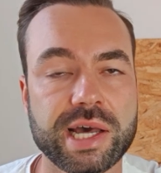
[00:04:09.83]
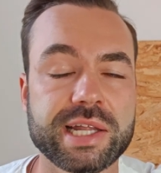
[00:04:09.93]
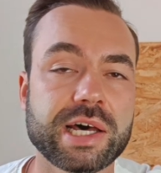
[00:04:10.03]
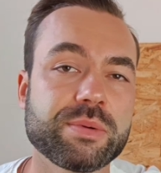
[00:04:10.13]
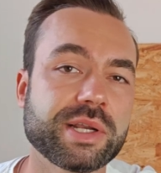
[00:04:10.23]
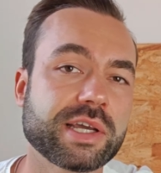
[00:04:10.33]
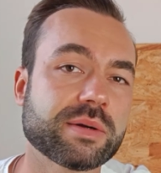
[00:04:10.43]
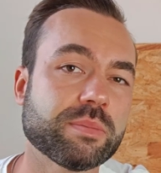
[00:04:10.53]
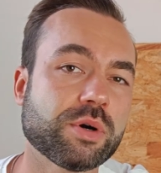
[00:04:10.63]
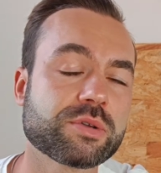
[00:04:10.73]
and I will
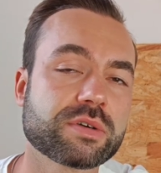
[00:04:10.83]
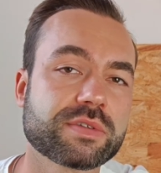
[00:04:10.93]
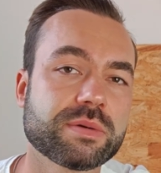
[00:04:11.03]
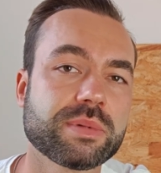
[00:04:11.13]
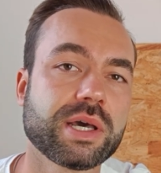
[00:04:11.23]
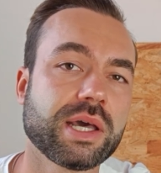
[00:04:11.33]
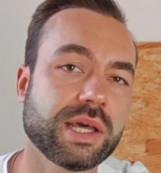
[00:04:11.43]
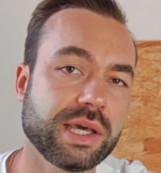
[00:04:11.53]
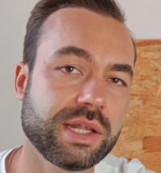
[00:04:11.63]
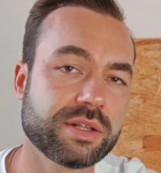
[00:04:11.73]
link both of them
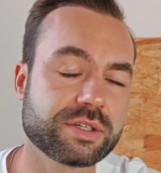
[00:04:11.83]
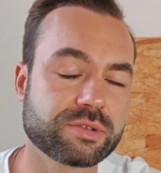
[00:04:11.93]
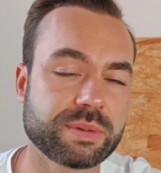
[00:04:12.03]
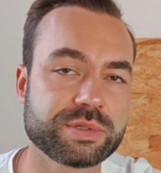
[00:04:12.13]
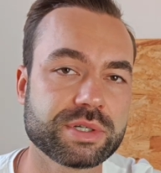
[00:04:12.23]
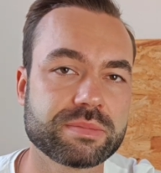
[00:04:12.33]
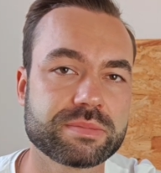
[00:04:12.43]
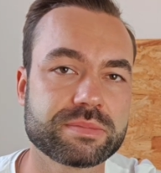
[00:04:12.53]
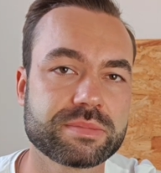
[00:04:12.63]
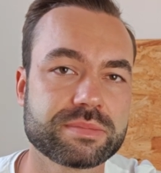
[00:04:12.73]
in the description.